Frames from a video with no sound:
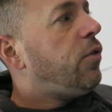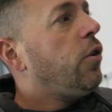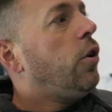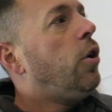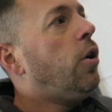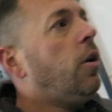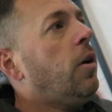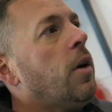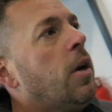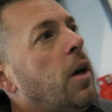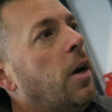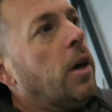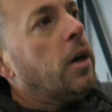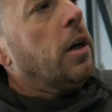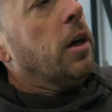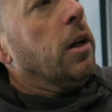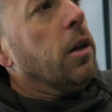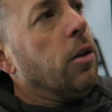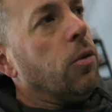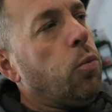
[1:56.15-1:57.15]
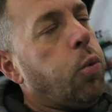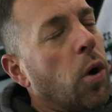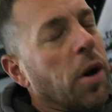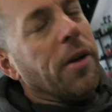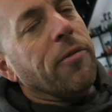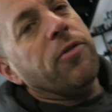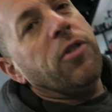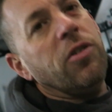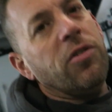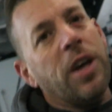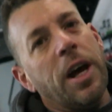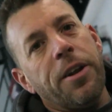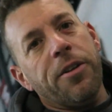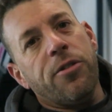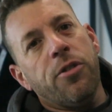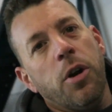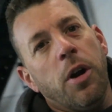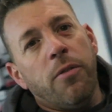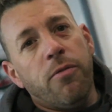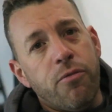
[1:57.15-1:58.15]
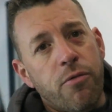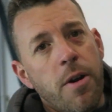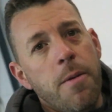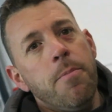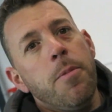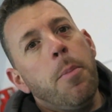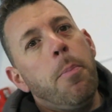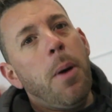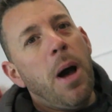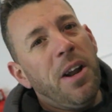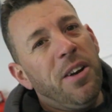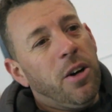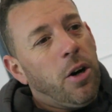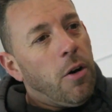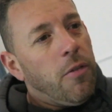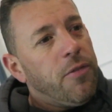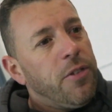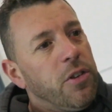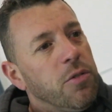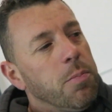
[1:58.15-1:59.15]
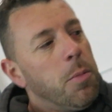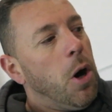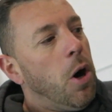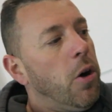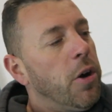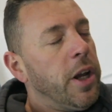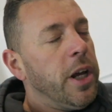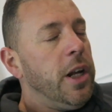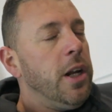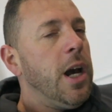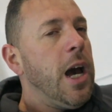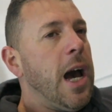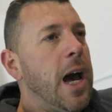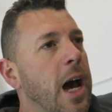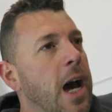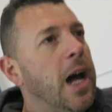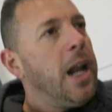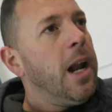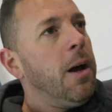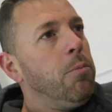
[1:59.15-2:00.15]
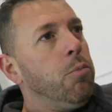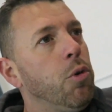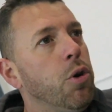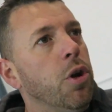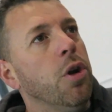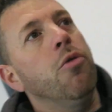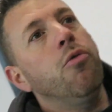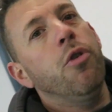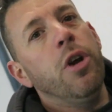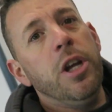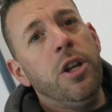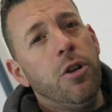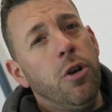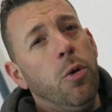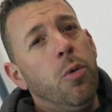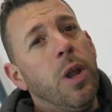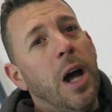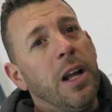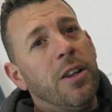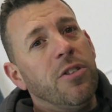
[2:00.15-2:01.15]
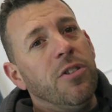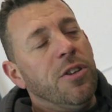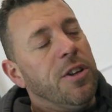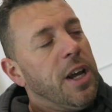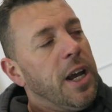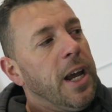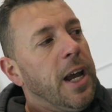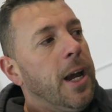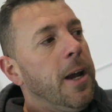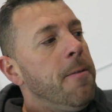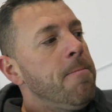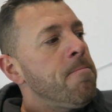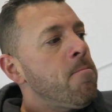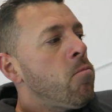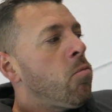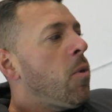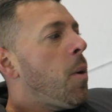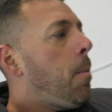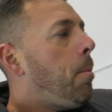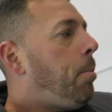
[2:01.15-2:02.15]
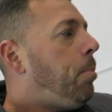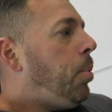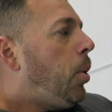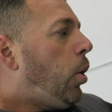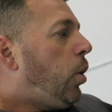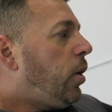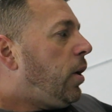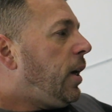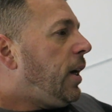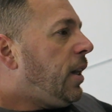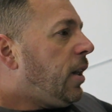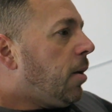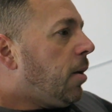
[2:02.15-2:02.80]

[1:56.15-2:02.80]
So what I've decided to do, I've ripped the panel off this morning and I'm going to redo that today. But